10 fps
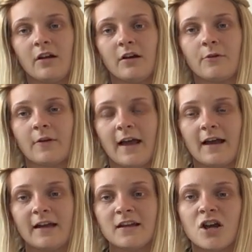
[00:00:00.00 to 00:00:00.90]

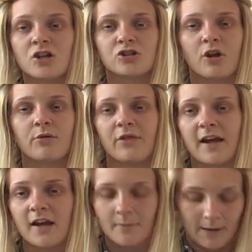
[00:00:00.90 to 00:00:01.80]
Okay, so
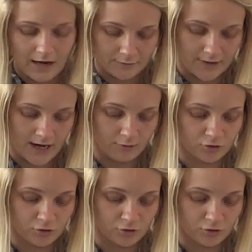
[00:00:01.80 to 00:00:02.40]
think about now,